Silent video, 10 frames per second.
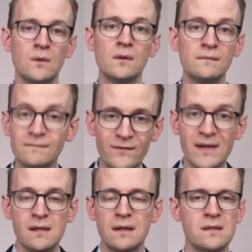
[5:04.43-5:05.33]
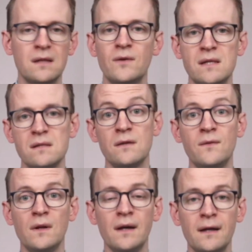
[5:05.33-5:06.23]
or visa considerations, if
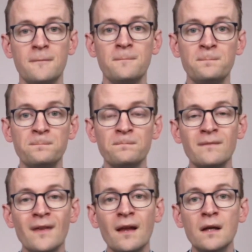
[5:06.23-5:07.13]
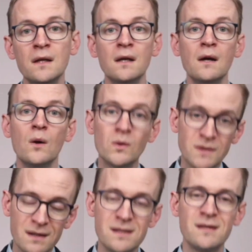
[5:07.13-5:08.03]
you like.
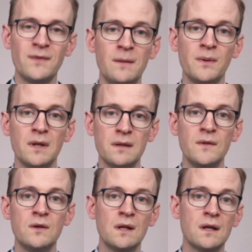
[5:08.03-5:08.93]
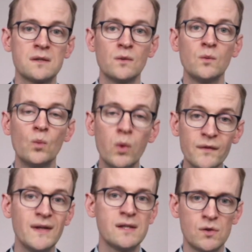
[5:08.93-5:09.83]
Alternatively put, you can ask,
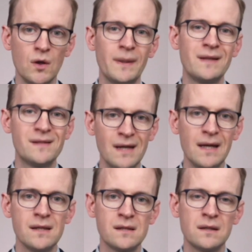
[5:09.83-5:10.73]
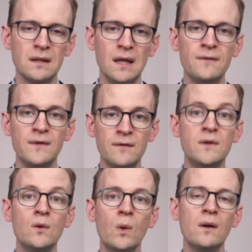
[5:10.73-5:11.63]
would this job exist even if
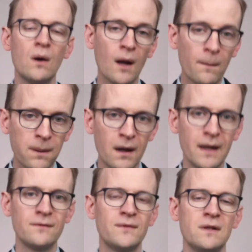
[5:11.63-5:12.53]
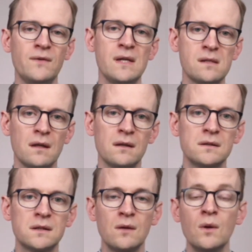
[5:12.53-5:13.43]
you were not applying for the visa?
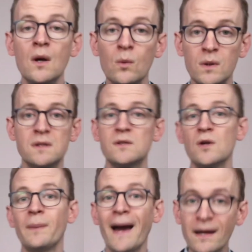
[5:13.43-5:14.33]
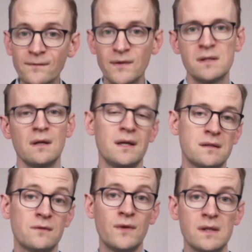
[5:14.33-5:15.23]
So was the job
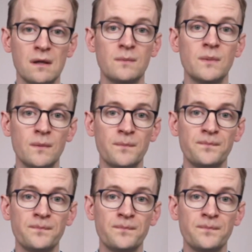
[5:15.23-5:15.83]
advertised, for example?